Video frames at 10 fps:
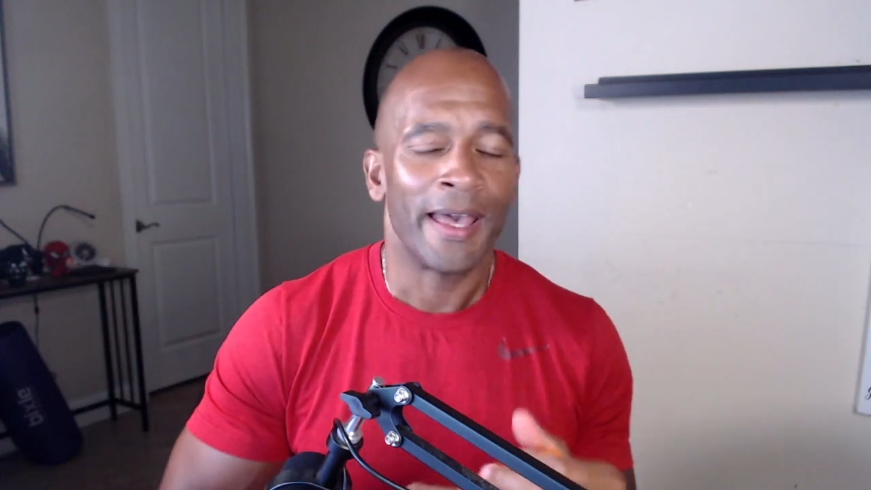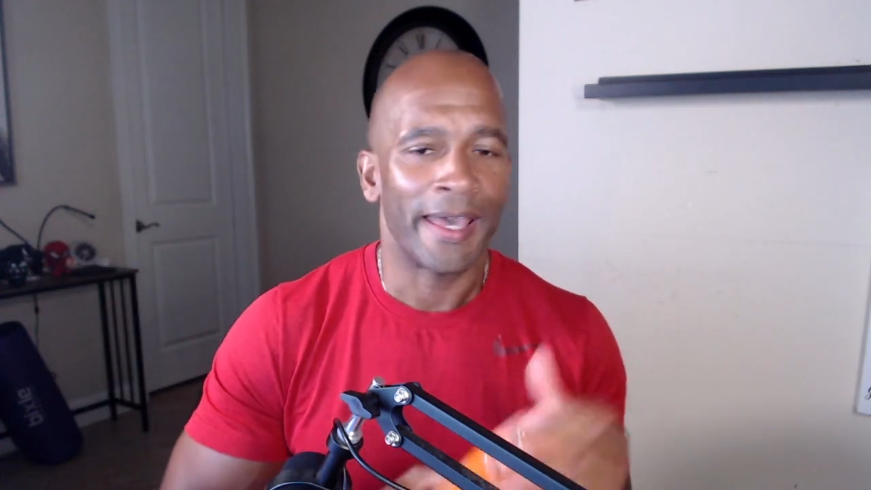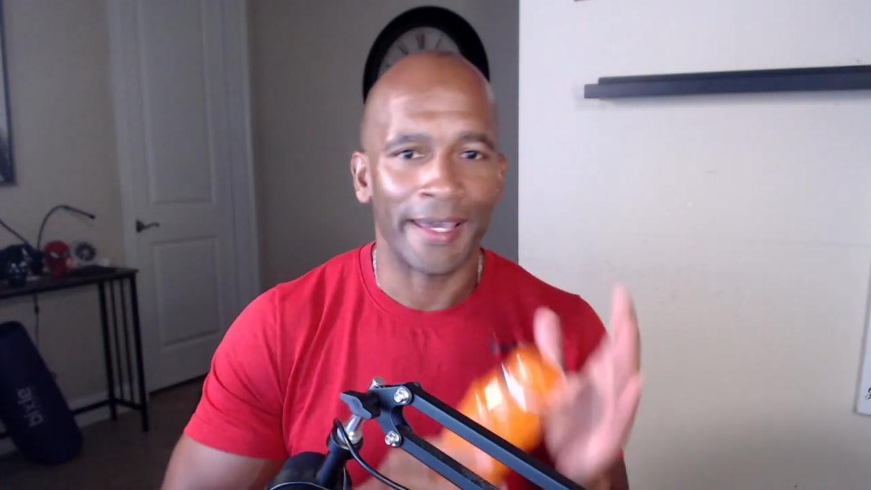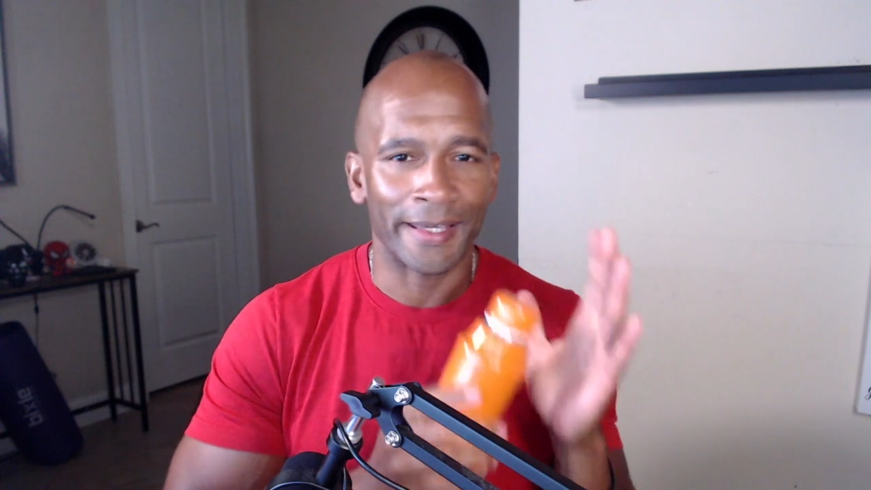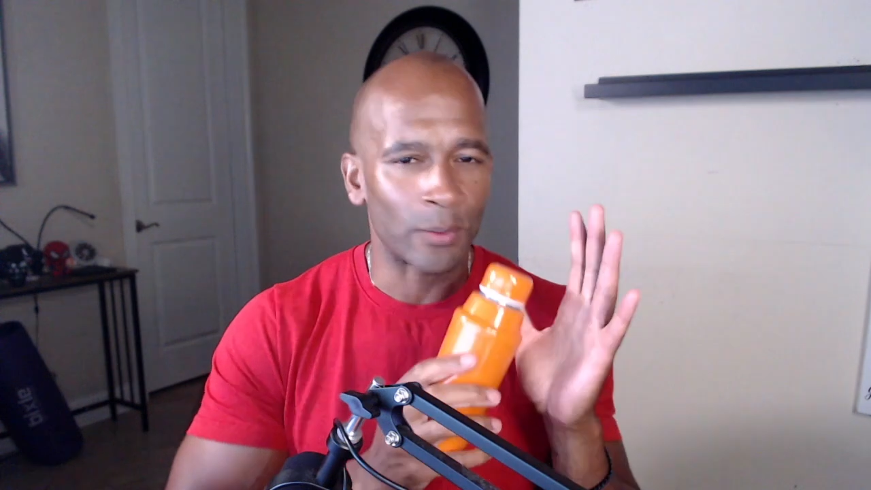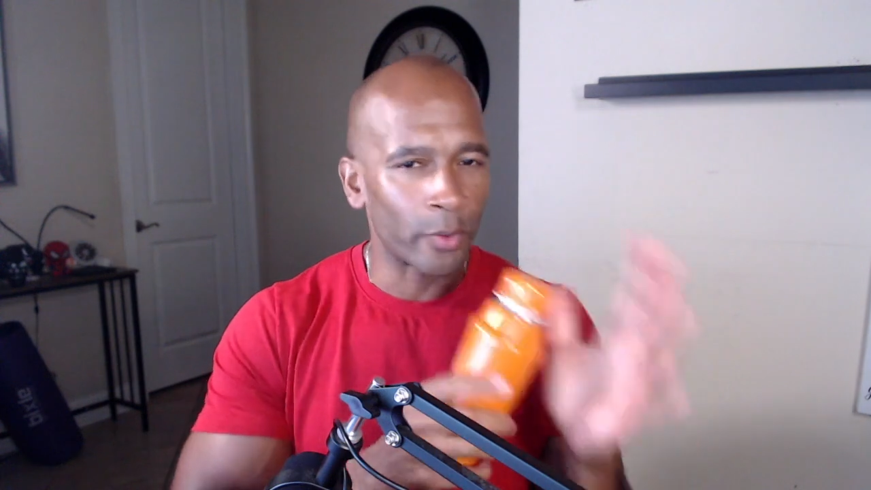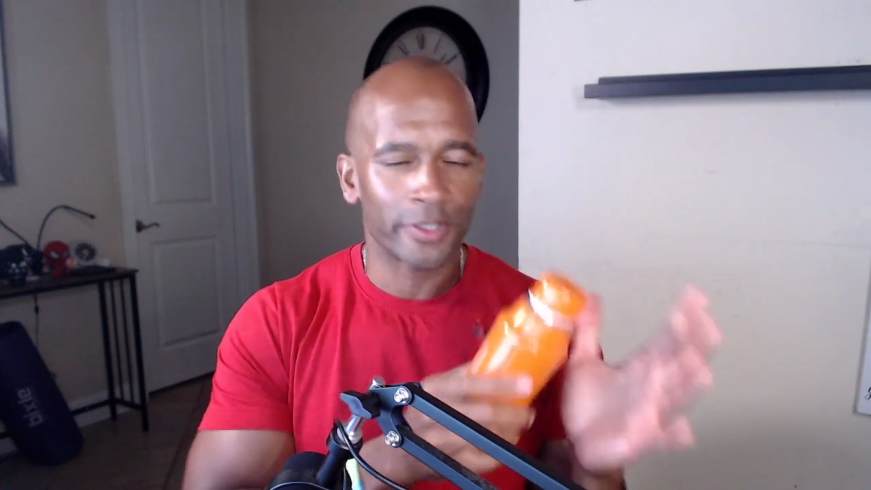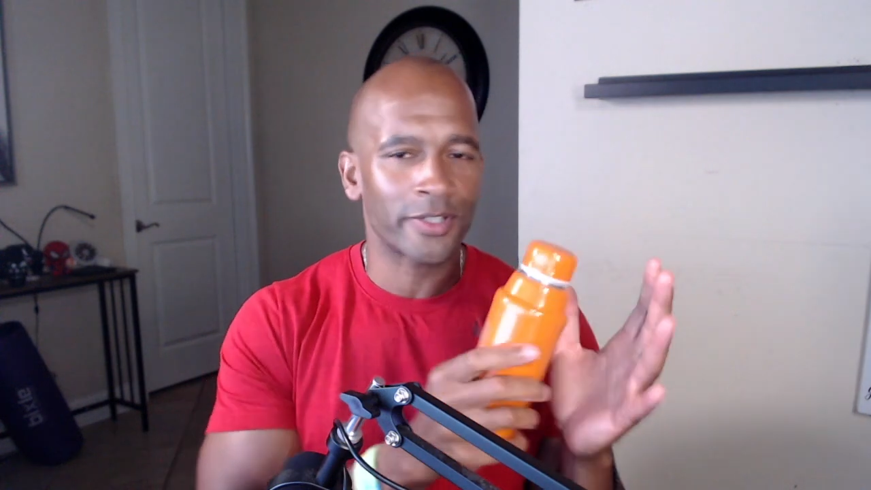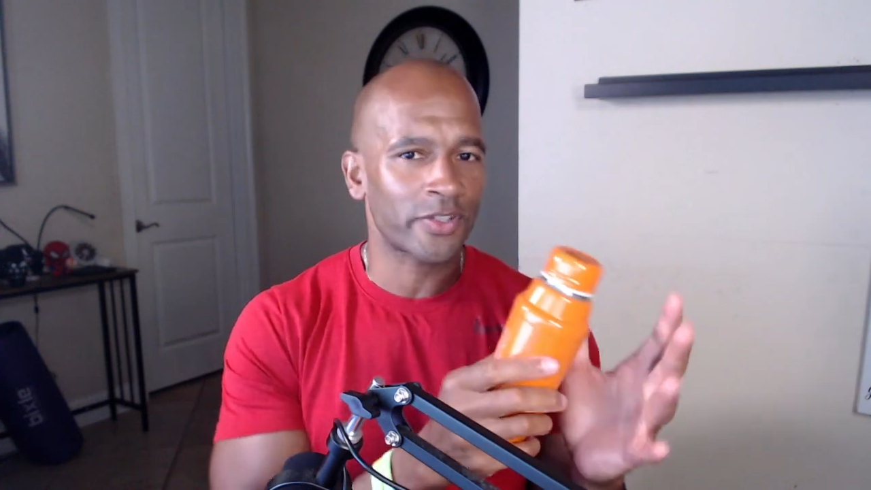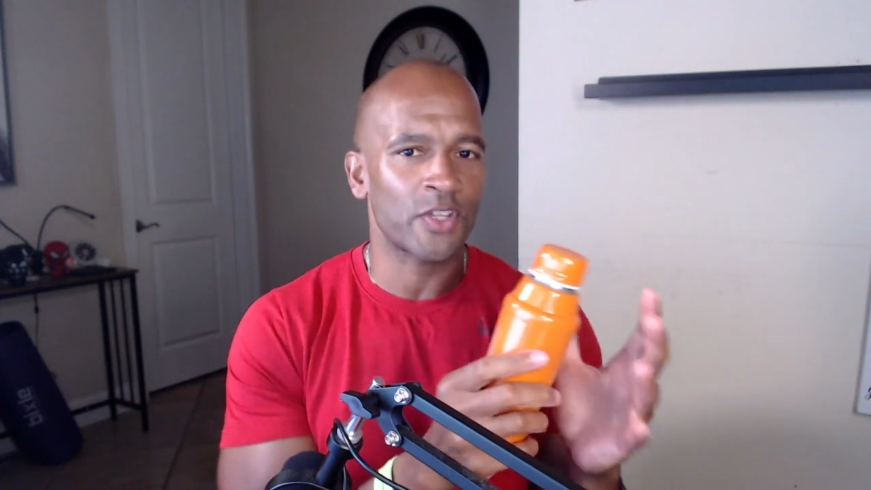and I wanted
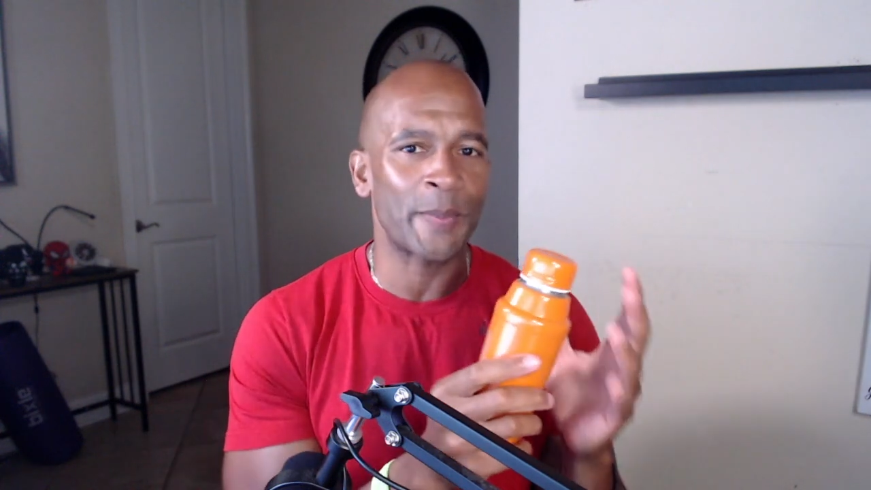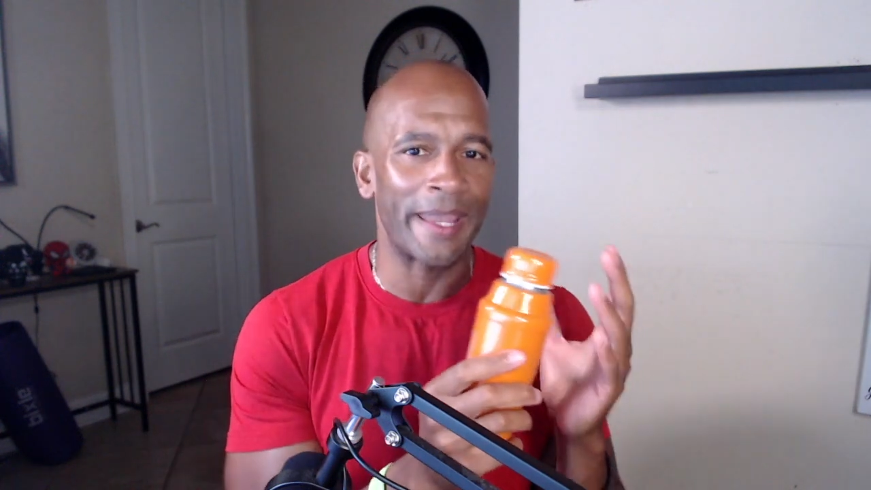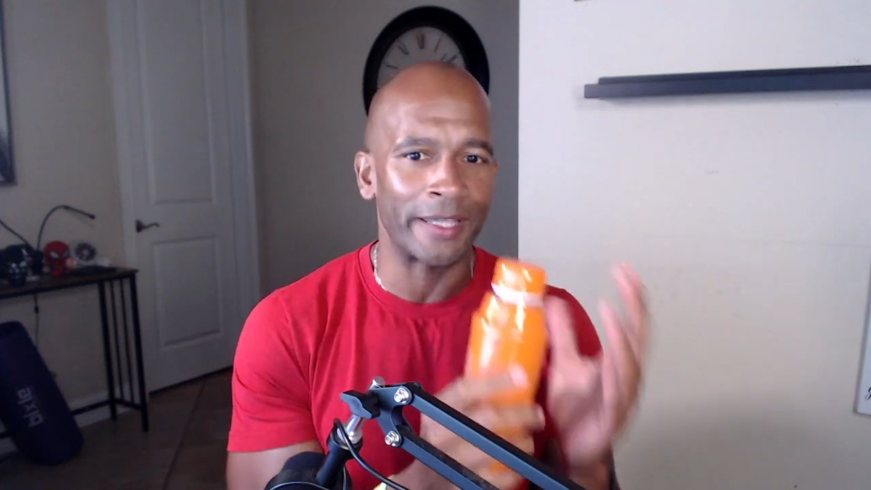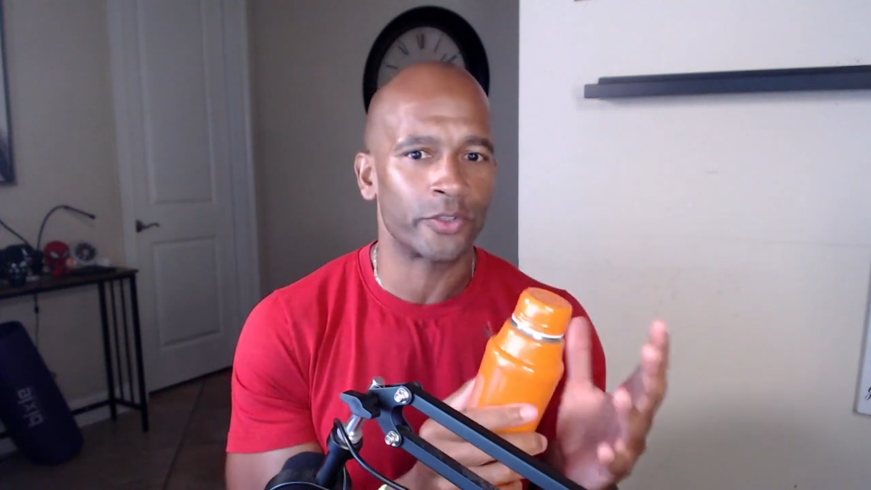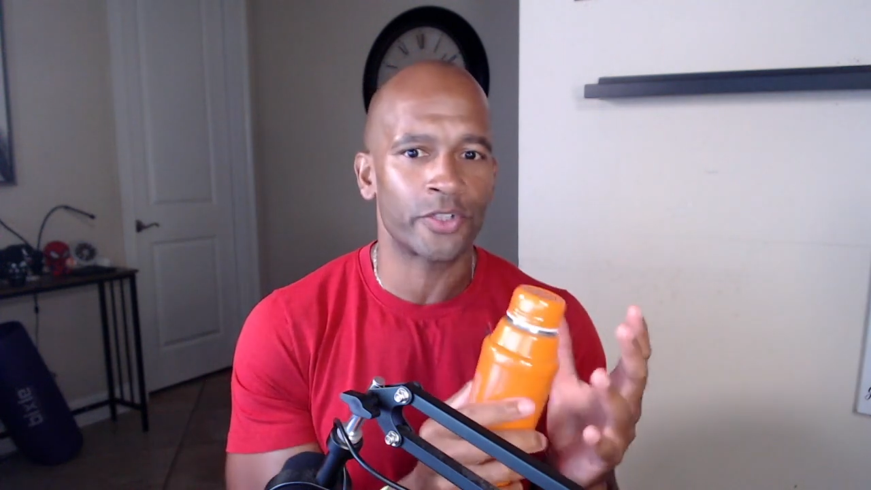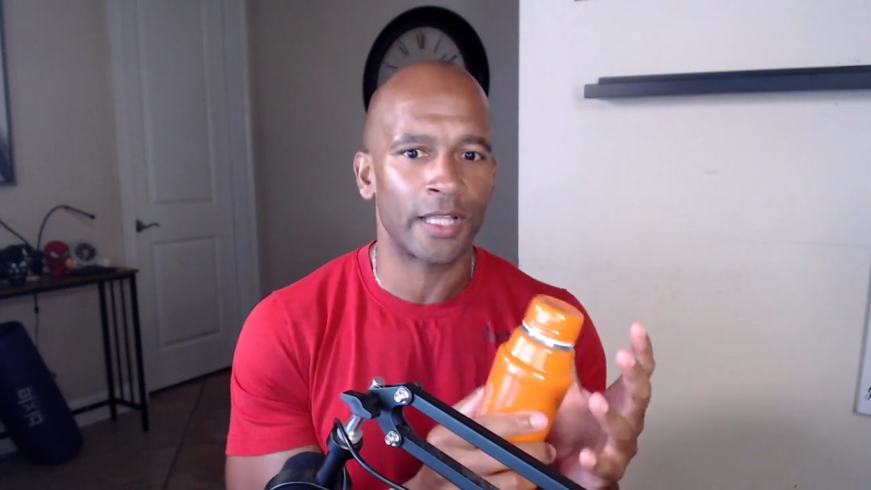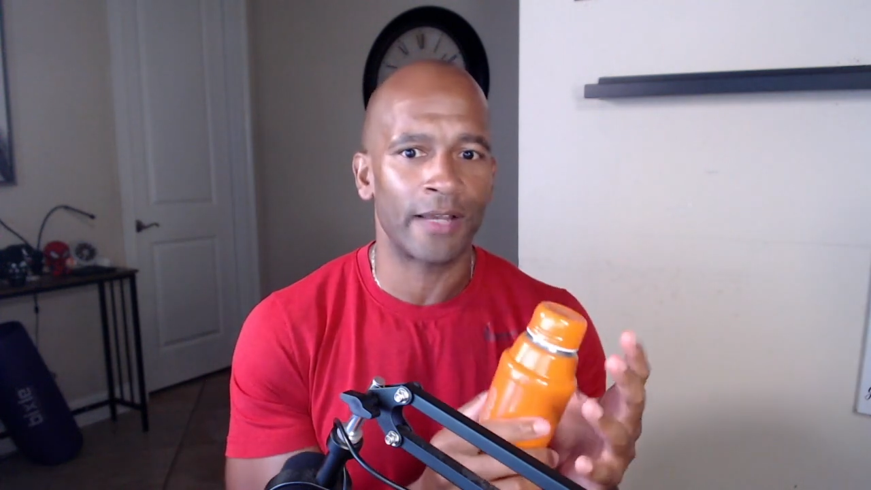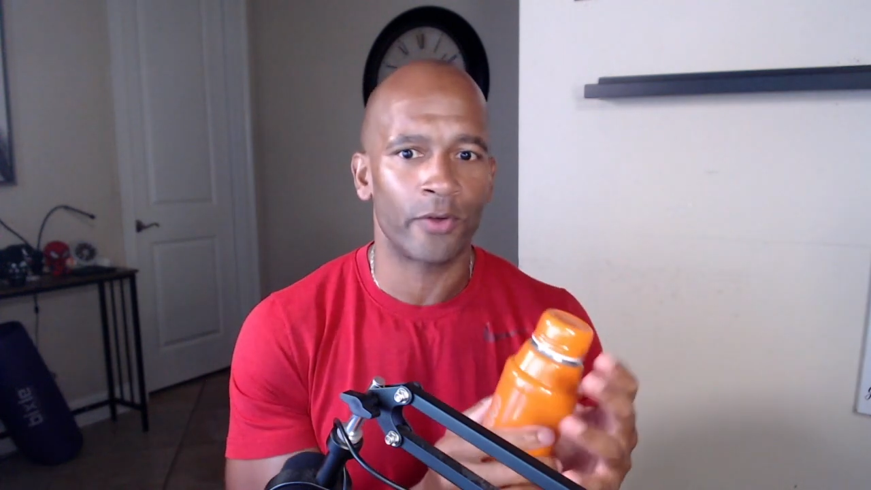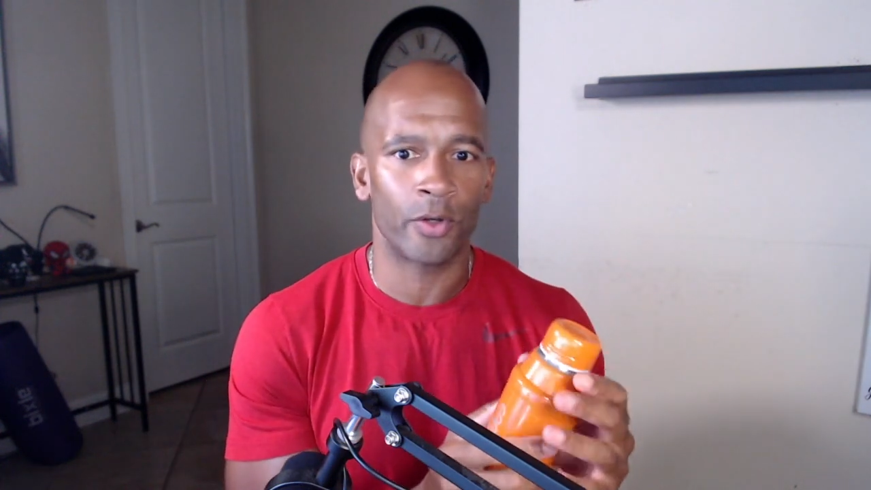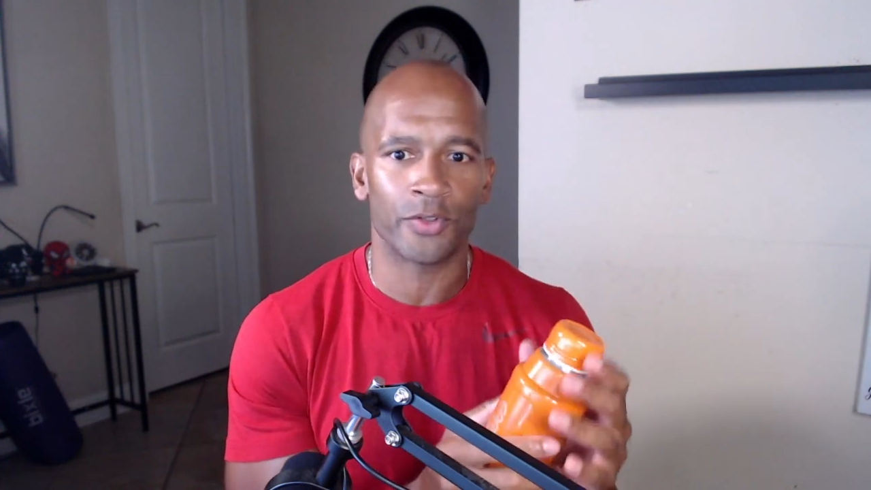to discuss my energy
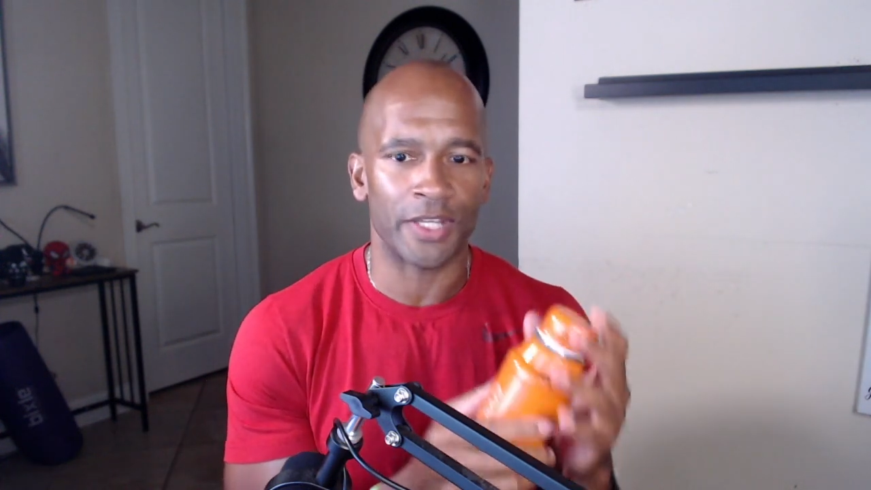levels,